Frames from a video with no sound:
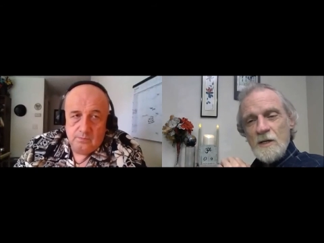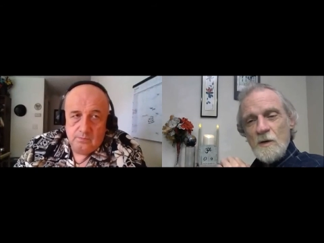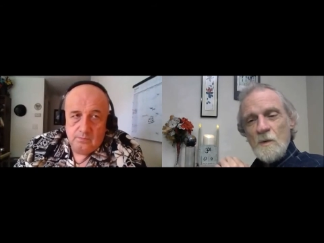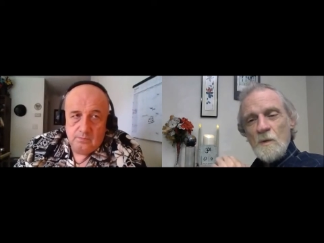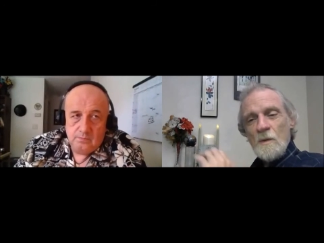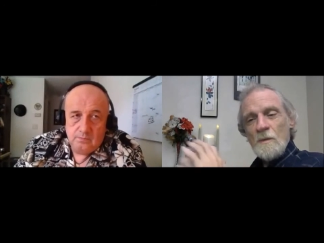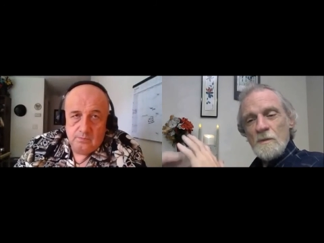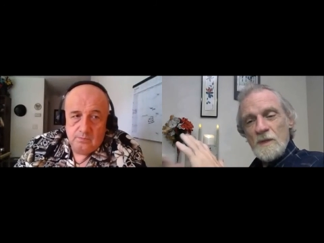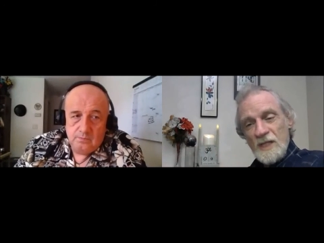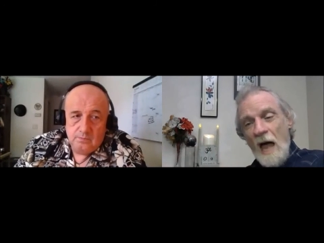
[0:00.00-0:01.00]
Speaker 1: to
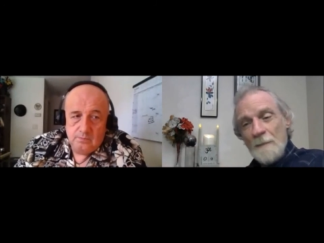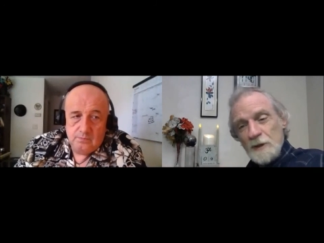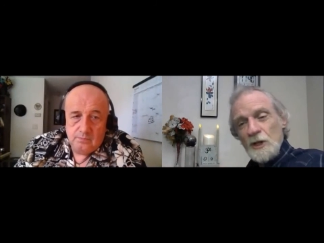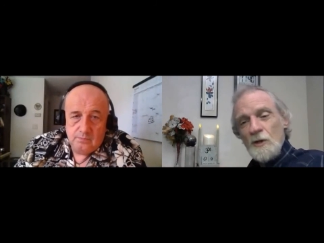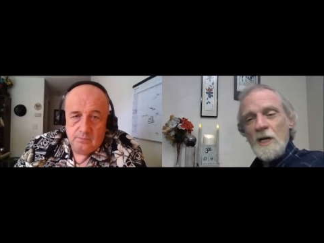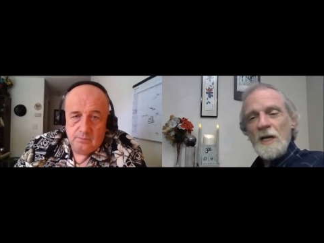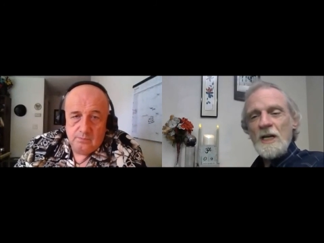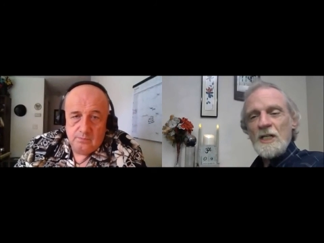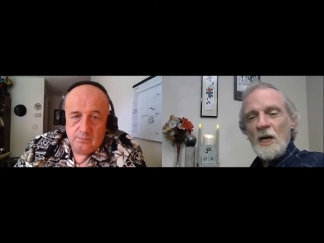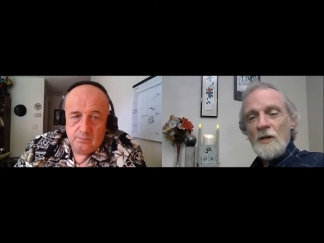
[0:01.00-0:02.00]
stop shooting at
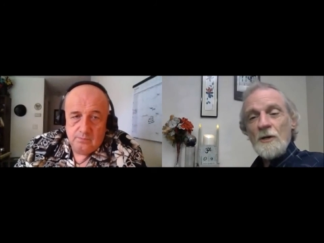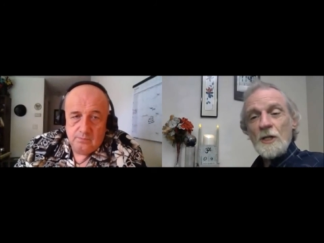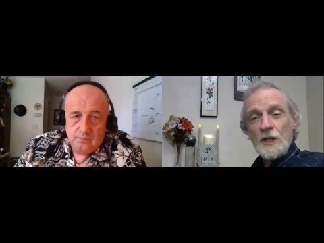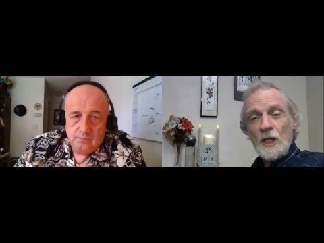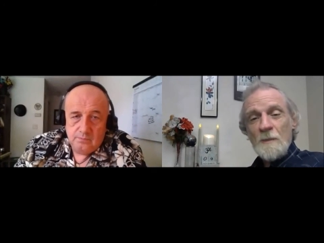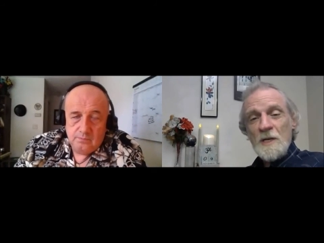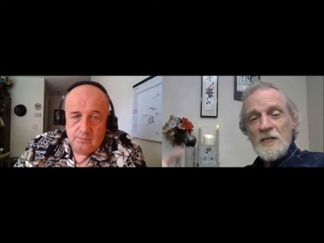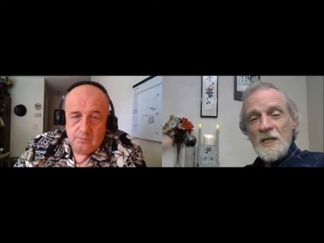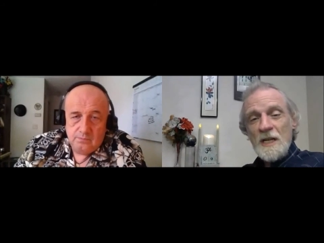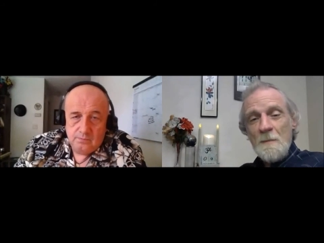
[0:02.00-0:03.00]
each other. The
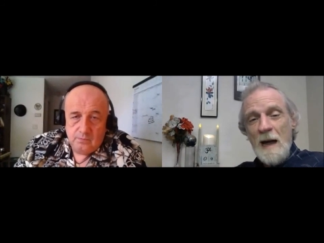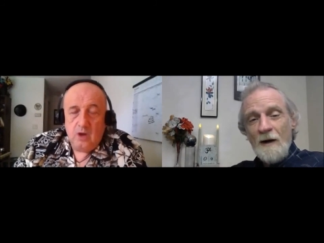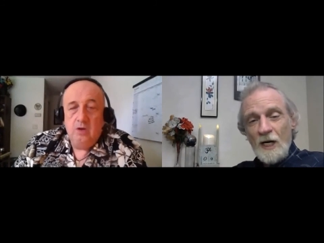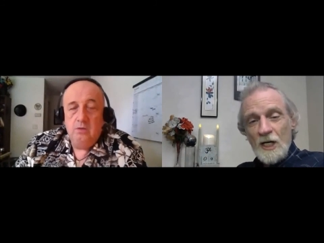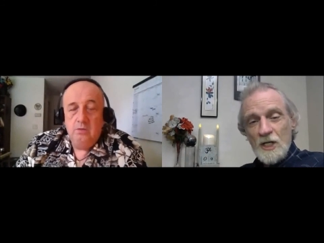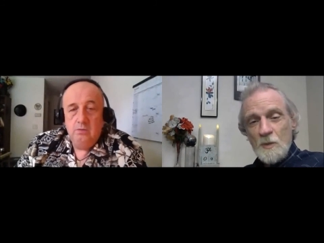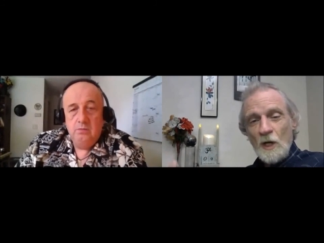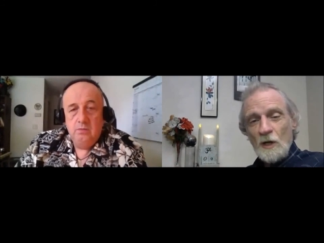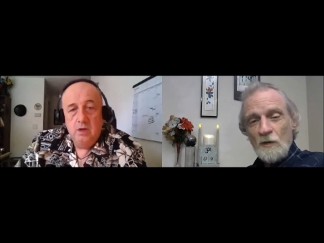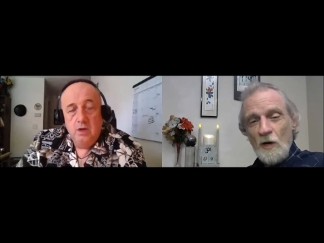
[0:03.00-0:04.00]
Germans and the Americans
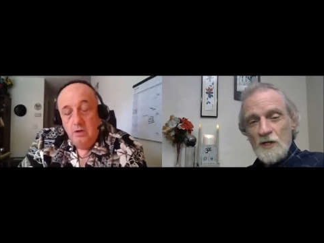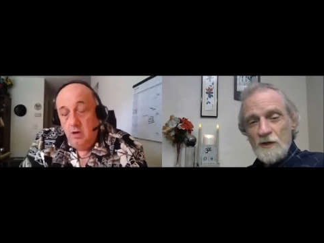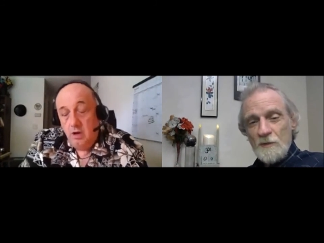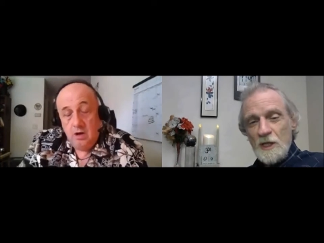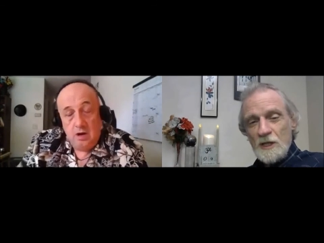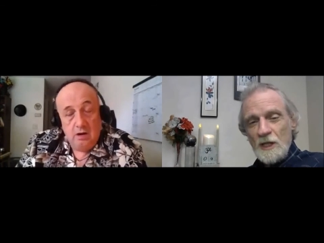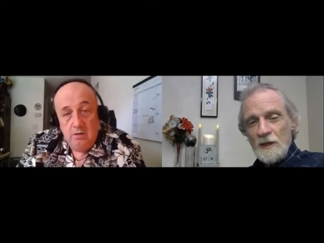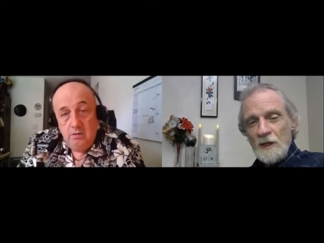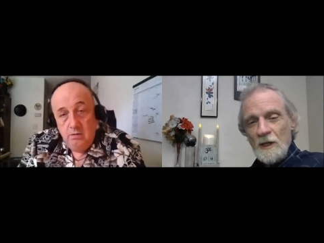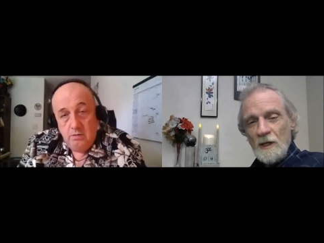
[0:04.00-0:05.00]
oh, were across. No,
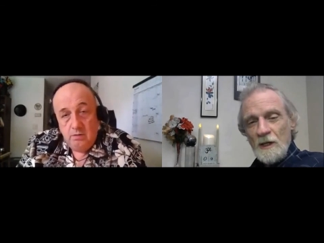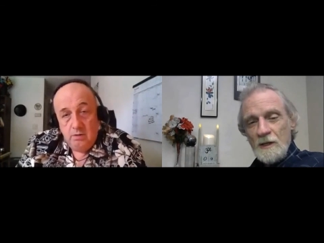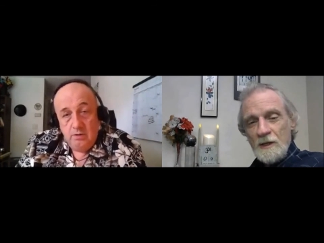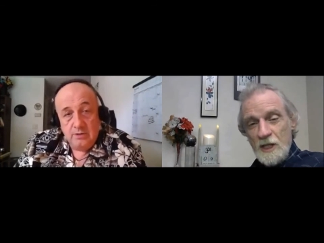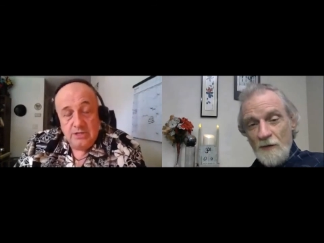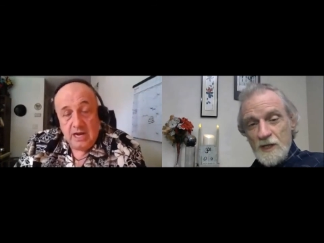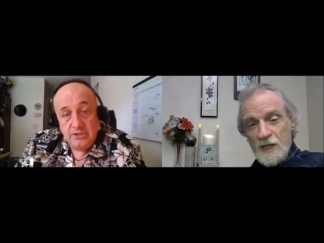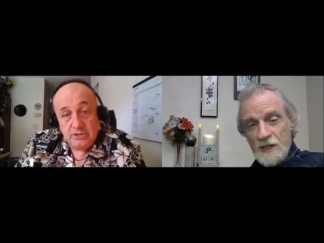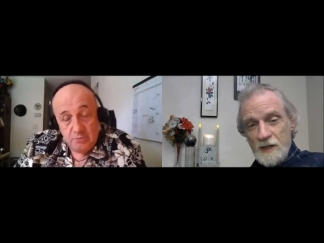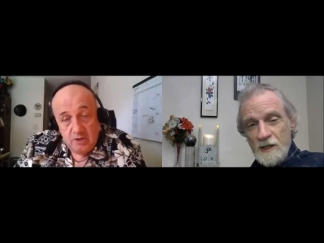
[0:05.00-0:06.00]
Speaker 2: the, it's yep.
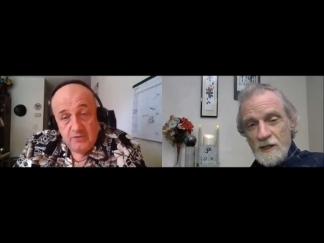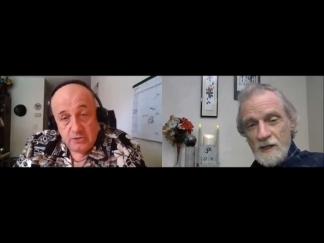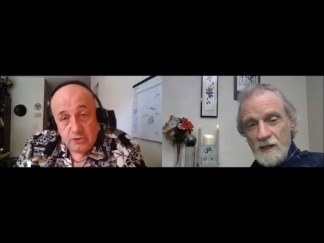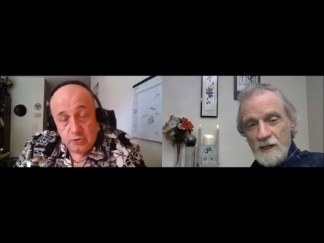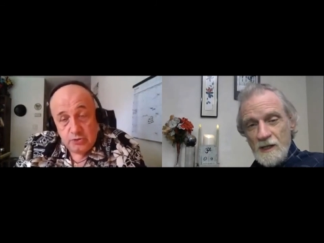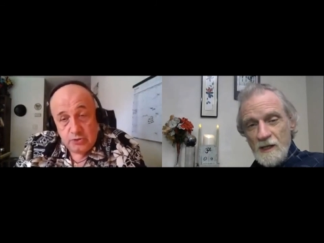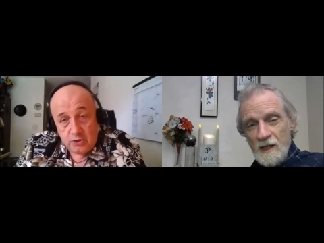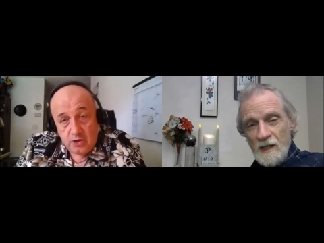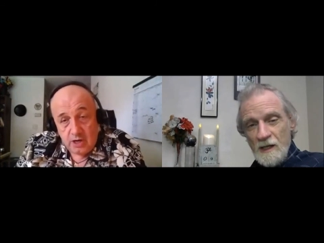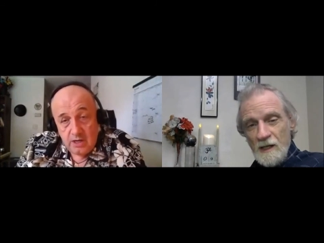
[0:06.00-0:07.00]
not just a movie; it's a true
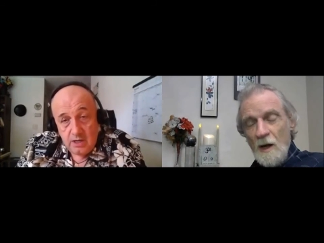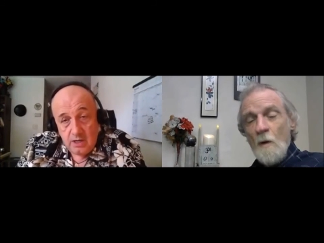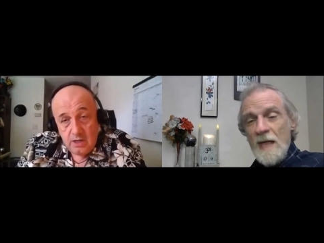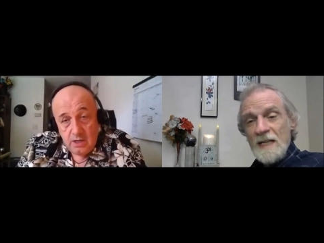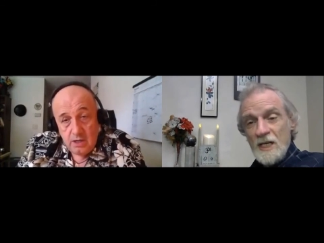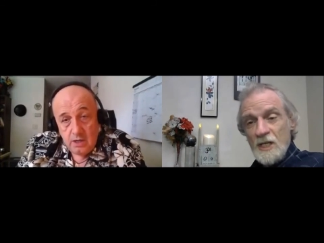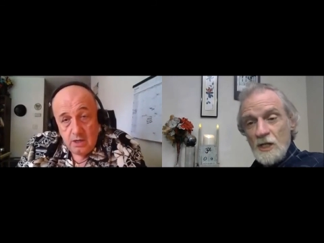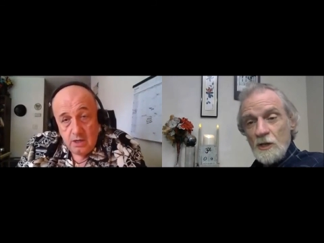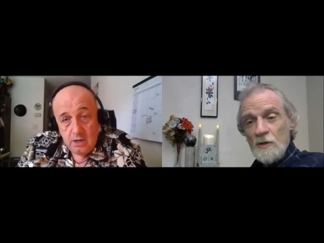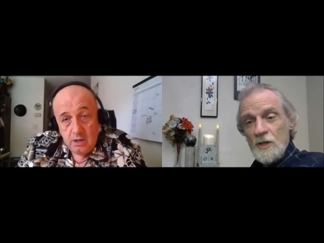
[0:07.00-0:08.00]
story. Oh yes,
Speaker 1: it's
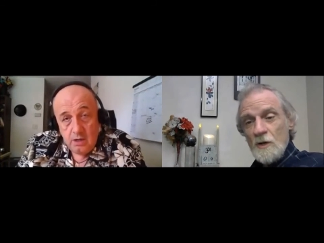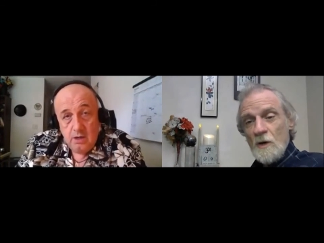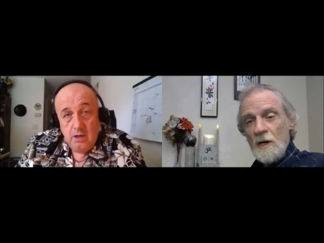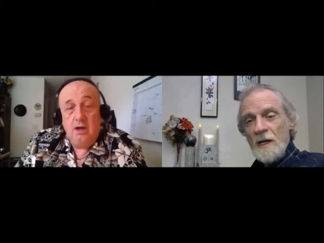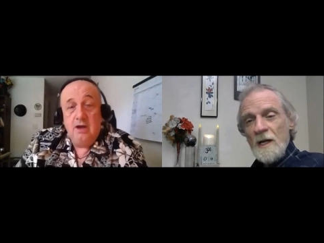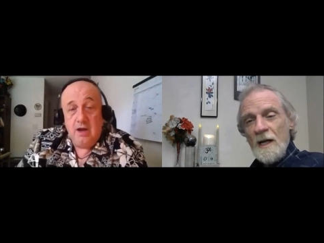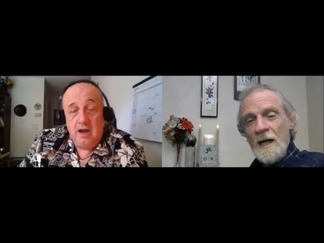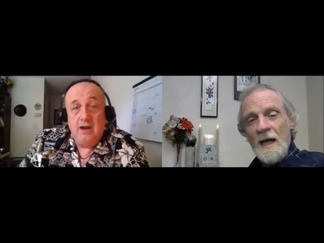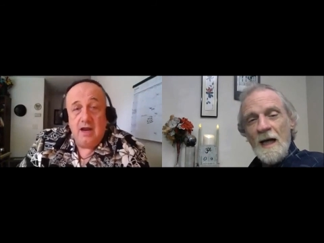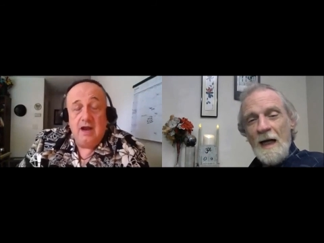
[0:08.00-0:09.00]
a true story. Oh
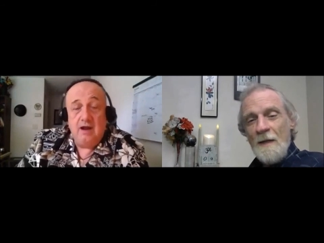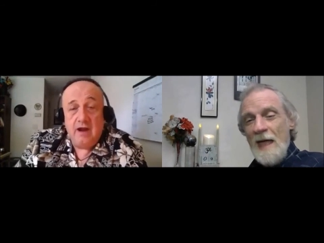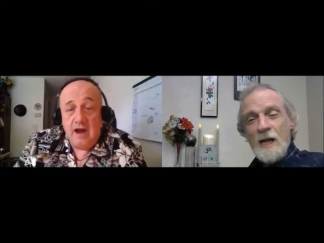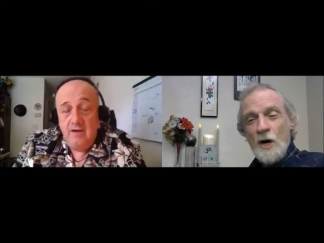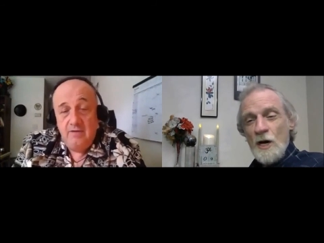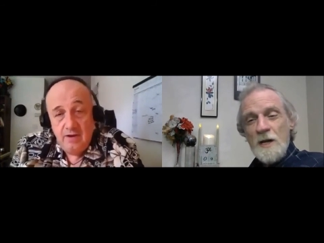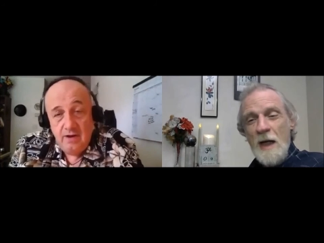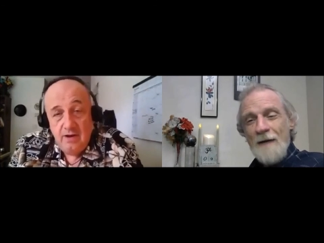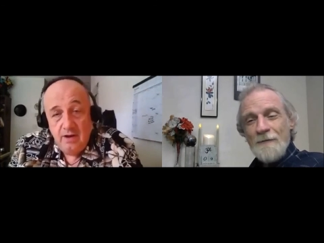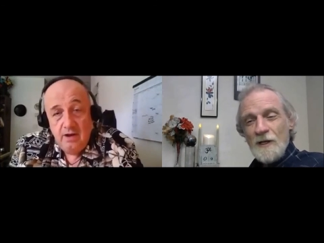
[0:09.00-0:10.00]
yeah, yeah. And I, they I,
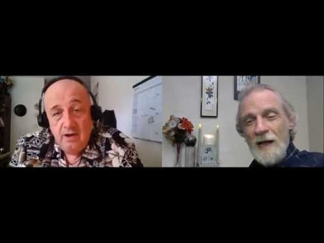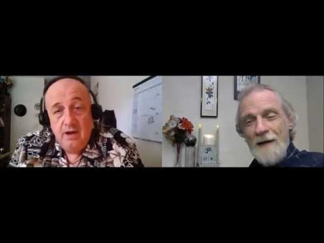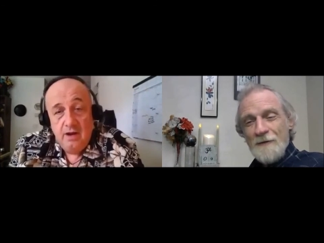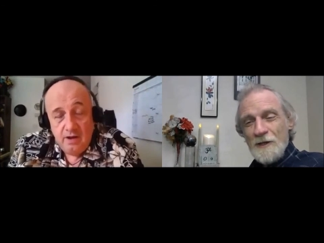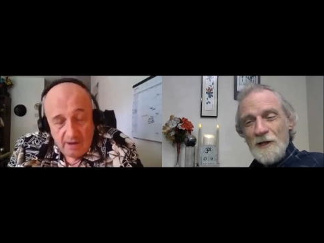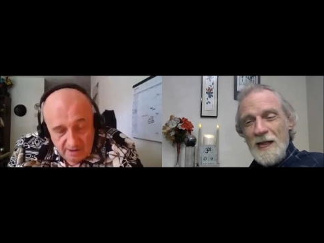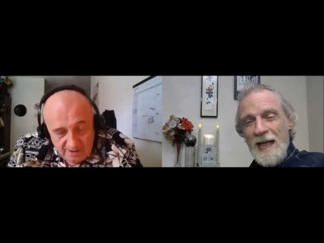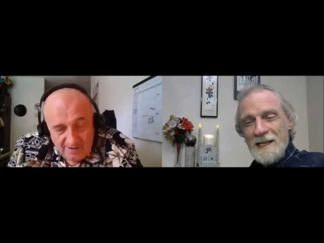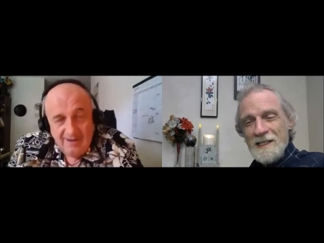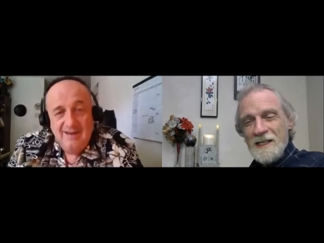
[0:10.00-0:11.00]
couldn't after after
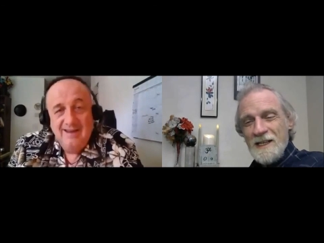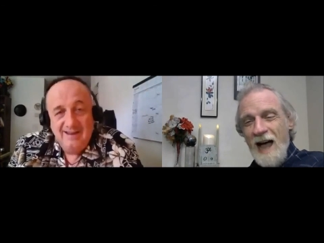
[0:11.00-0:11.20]
they had